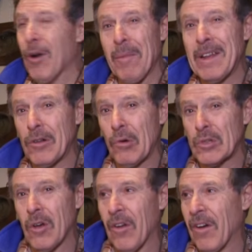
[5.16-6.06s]
but I'm
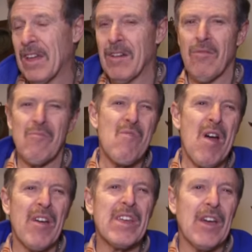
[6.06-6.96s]
indoors, aren't I?
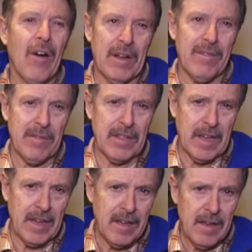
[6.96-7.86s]
Well, you can't have
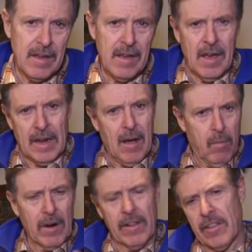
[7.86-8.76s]
everything. Now,
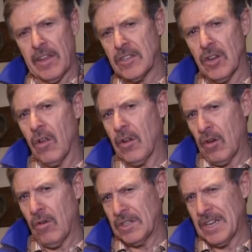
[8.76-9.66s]
one of the things a lot of
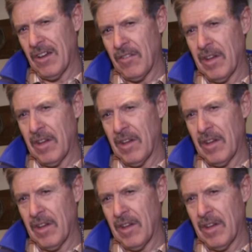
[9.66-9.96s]
guys out